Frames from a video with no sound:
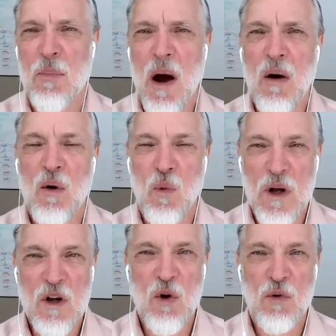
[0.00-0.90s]
power
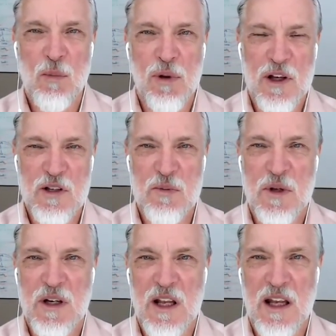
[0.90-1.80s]
window
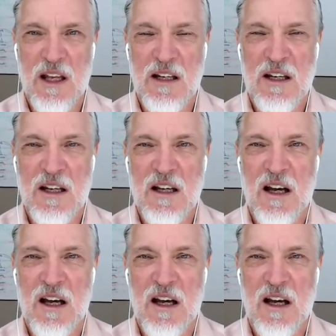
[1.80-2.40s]
replacement in.